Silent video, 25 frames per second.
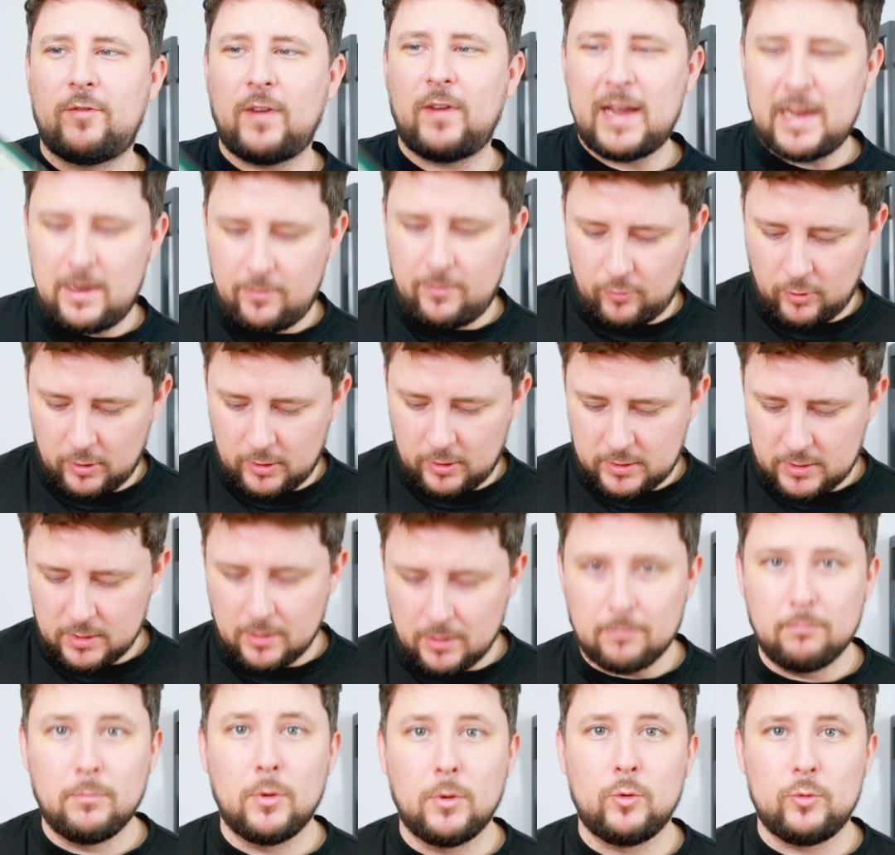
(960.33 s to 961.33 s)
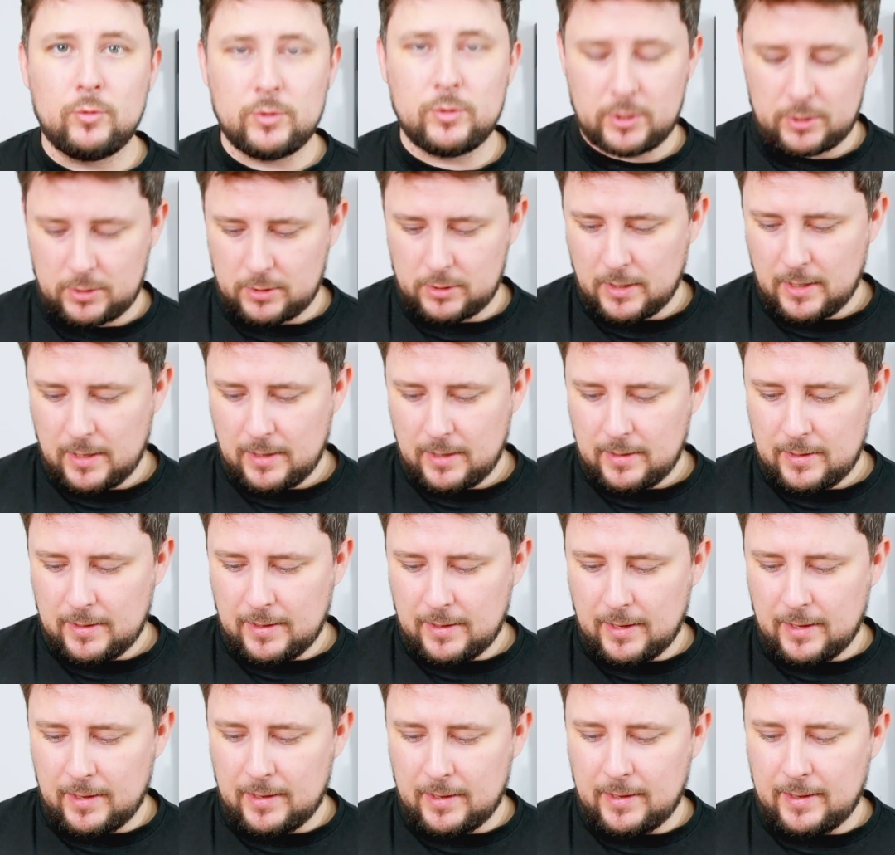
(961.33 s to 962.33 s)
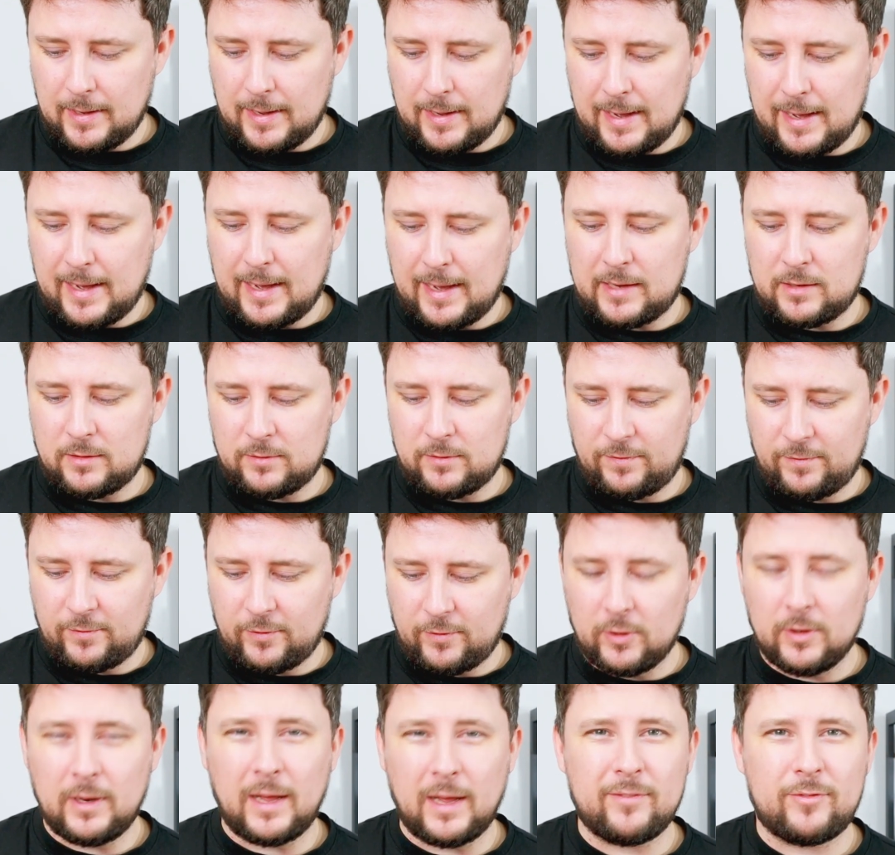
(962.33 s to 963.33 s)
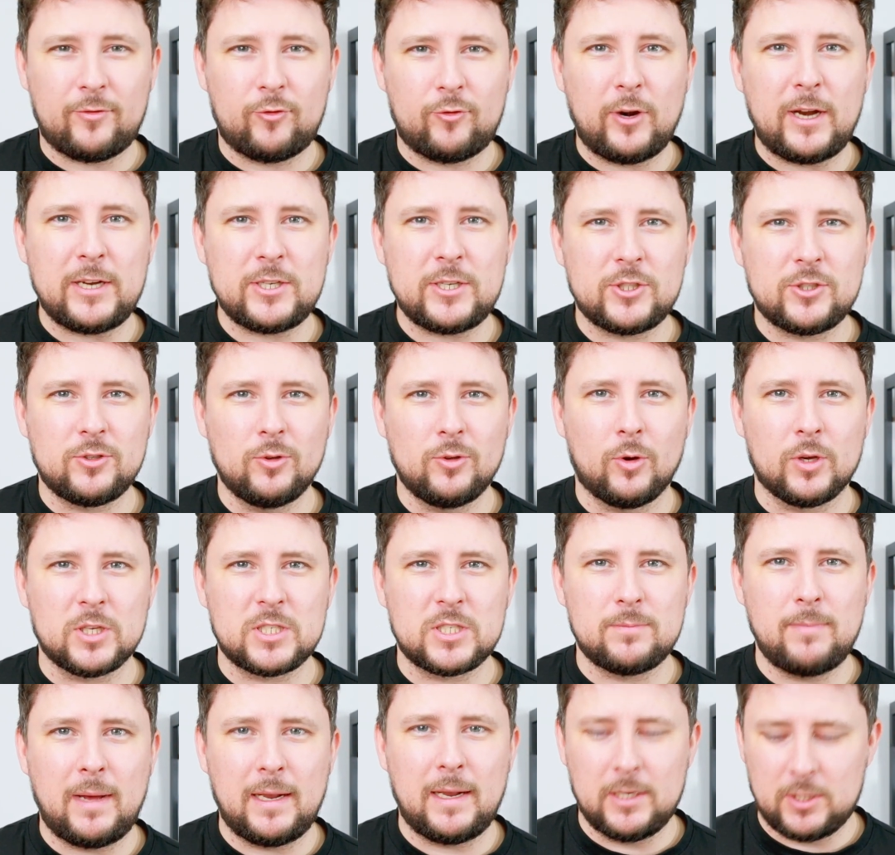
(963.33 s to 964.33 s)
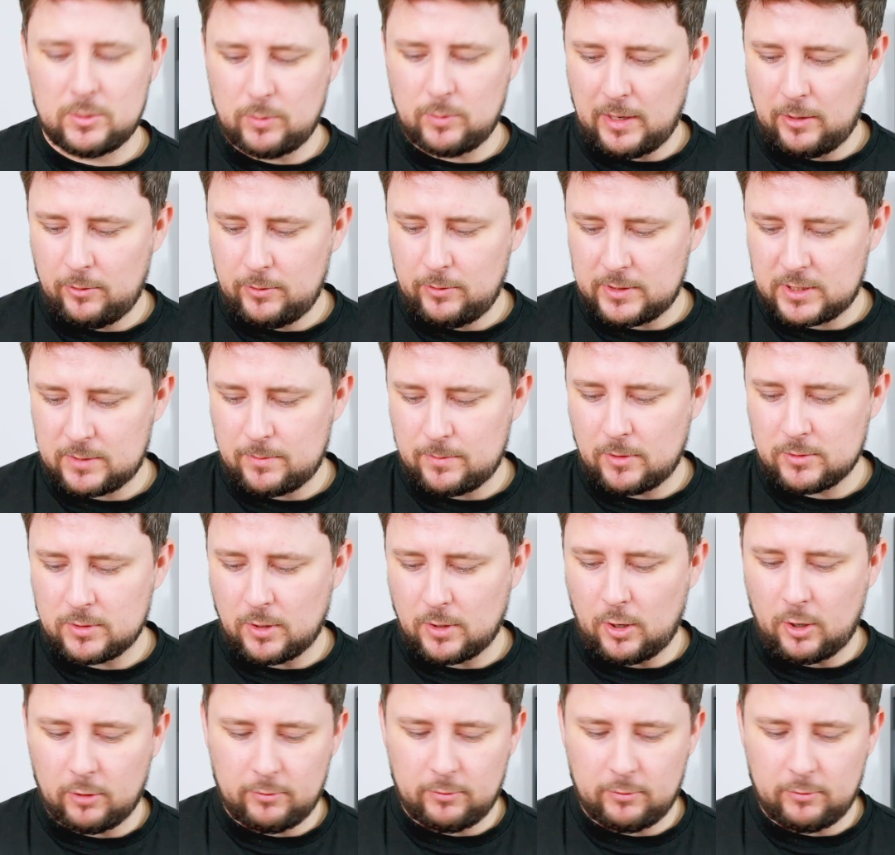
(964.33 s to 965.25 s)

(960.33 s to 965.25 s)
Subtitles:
favourite mousse. And for that fresh sort of smell as well. It smells